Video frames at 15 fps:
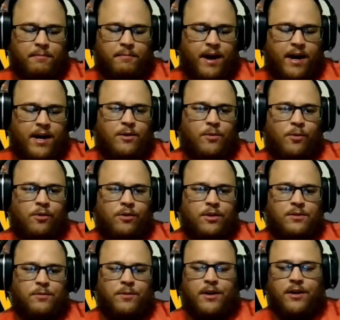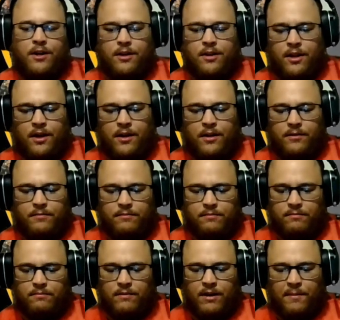back in New Orleans, where that they
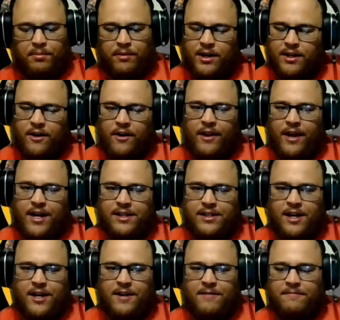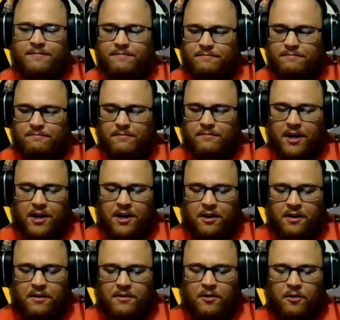played their last game and
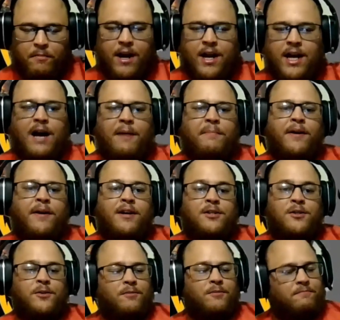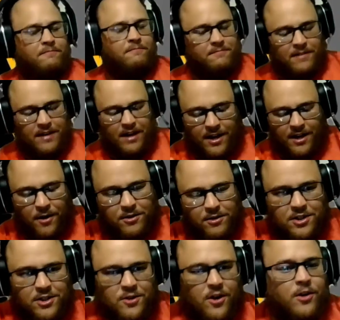nobody got paid. So I know
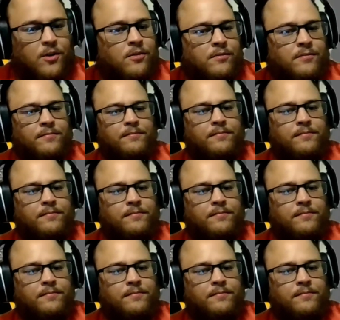it's a struggle.